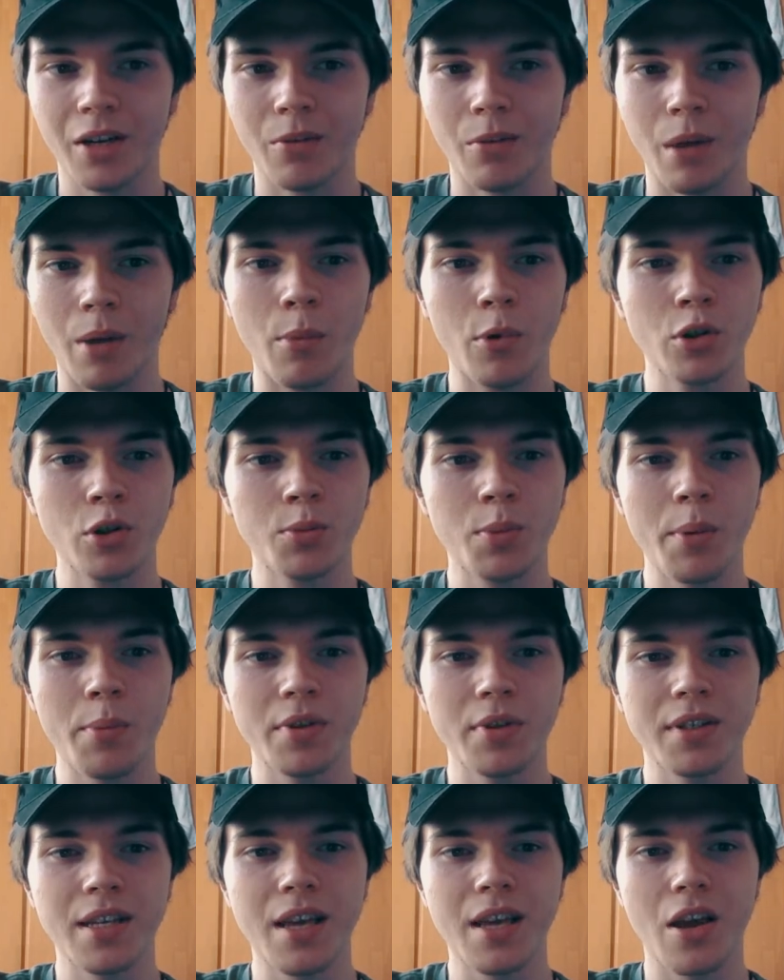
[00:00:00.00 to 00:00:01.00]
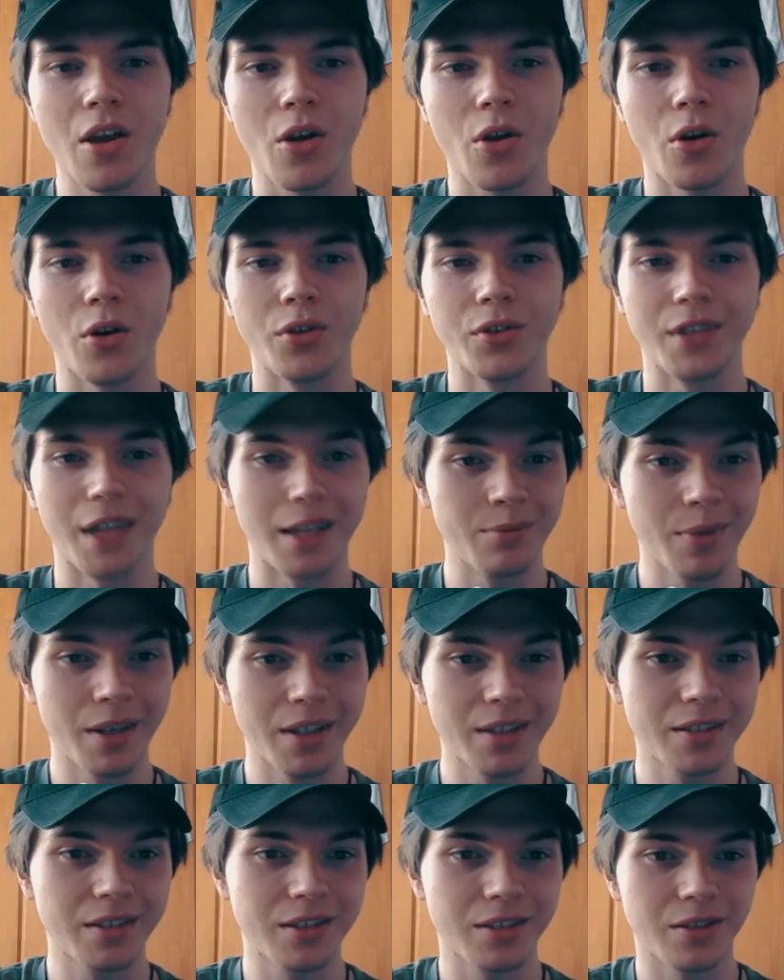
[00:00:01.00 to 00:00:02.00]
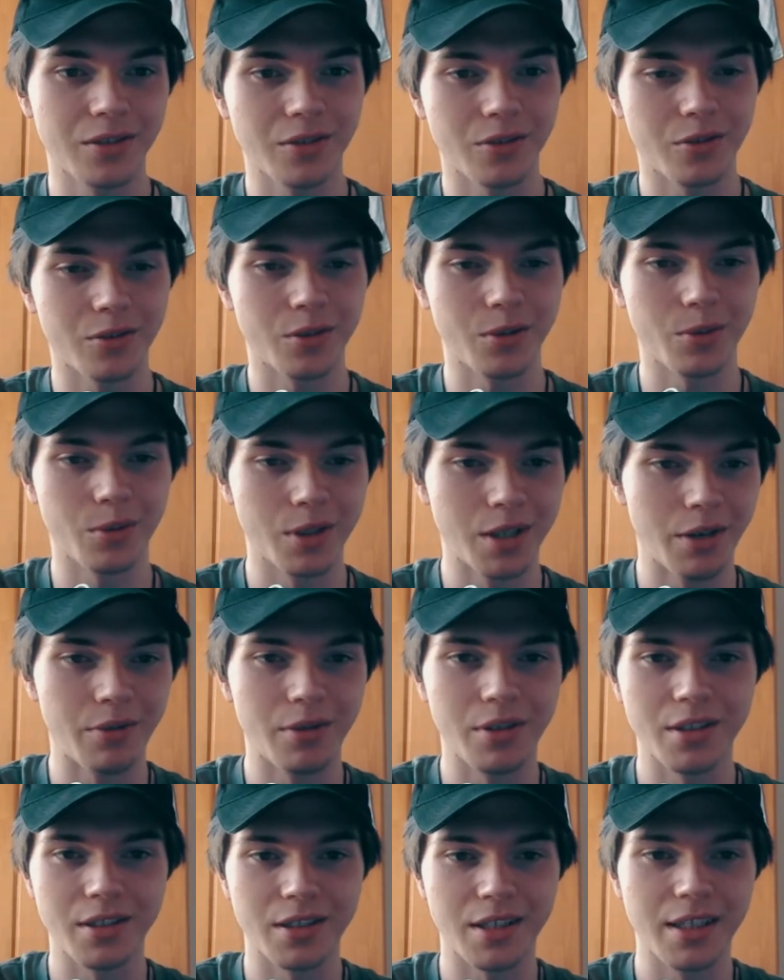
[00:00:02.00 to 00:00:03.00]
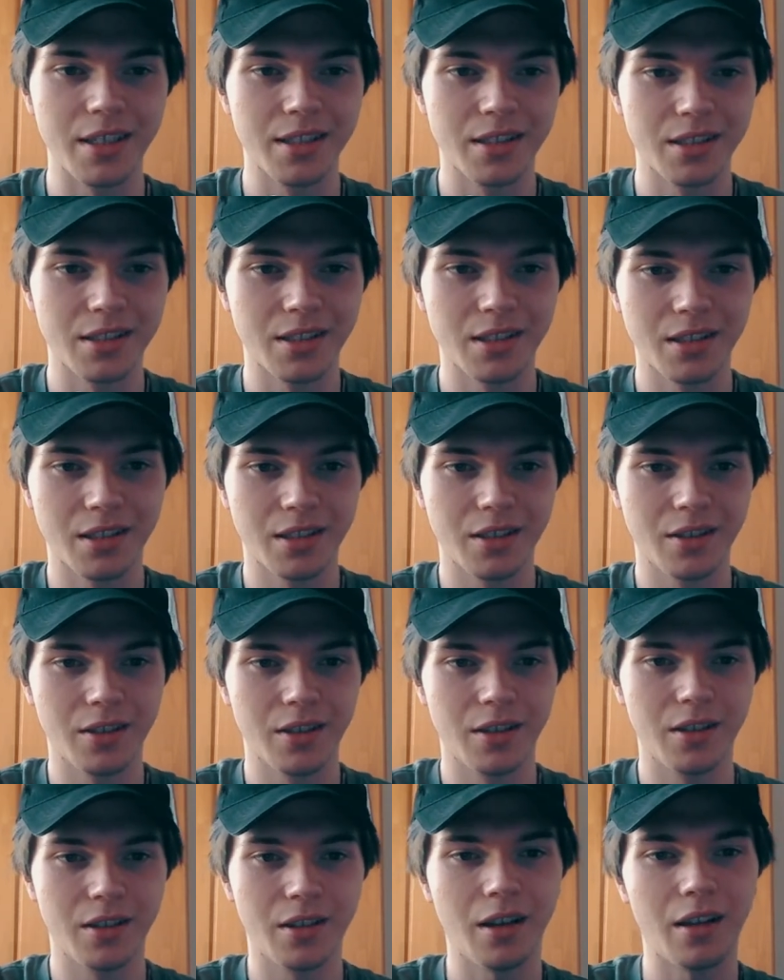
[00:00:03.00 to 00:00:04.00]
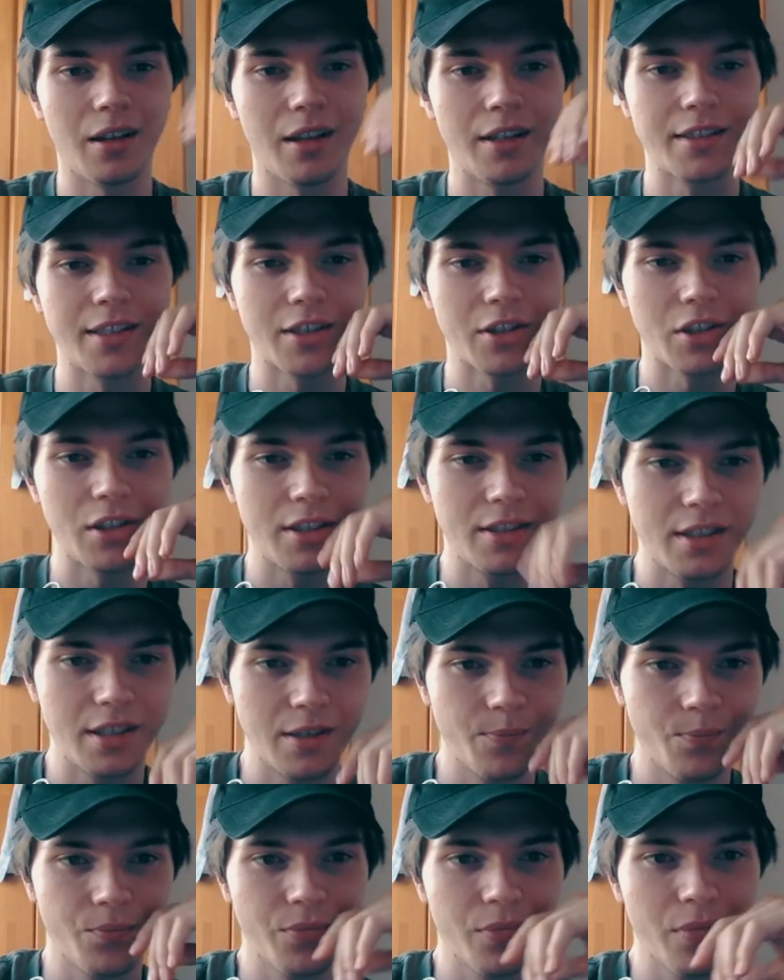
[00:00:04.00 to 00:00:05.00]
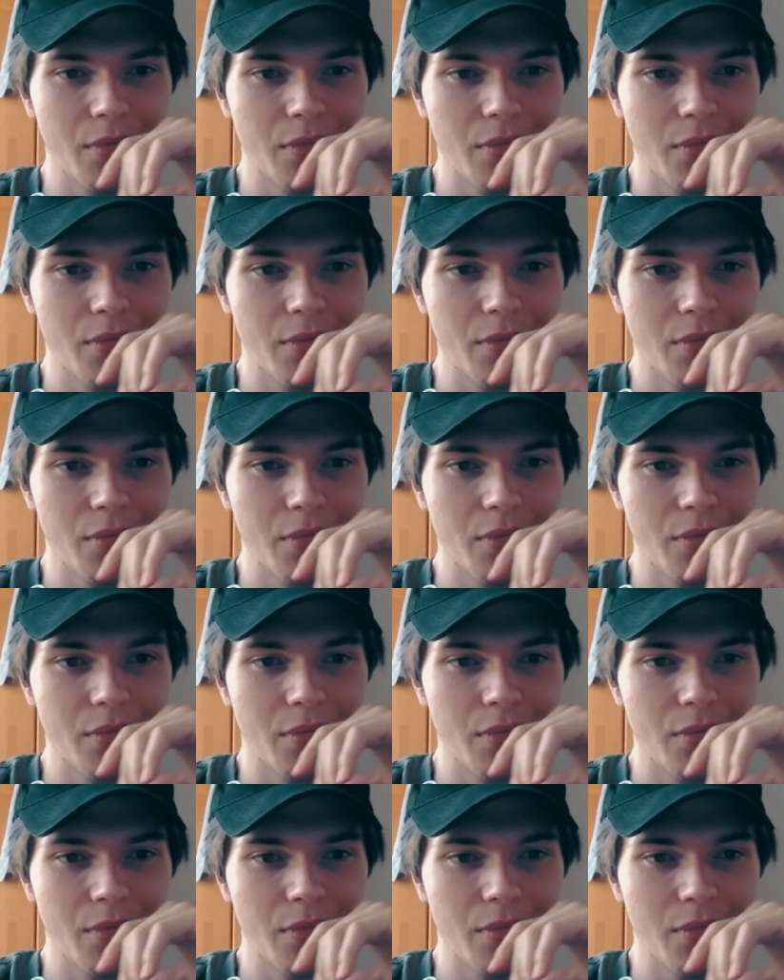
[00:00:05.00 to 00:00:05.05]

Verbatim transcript: While most people seek contentment, or whatever this is, let's actually see.